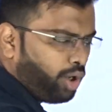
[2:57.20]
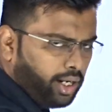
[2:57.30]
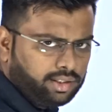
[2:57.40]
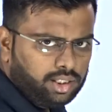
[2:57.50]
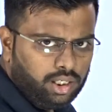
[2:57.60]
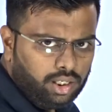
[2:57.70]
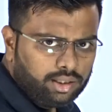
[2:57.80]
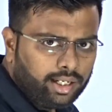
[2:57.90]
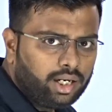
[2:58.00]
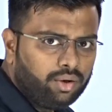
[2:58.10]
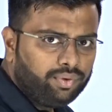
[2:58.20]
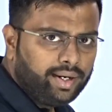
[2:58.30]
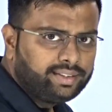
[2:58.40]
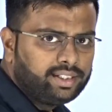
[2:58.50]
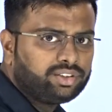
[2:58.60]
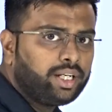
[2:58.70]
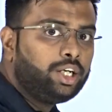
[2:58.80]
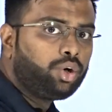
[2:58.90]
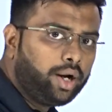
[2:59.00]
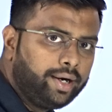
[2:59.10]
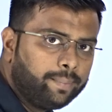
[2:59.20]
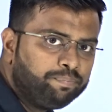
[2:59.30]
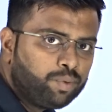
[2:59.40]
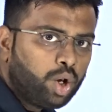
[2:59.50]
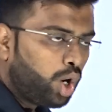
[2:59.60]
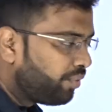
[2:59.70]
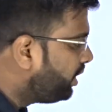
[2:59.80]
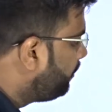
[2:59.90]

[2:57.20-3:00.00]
buoyancy, that reflects the centroid of the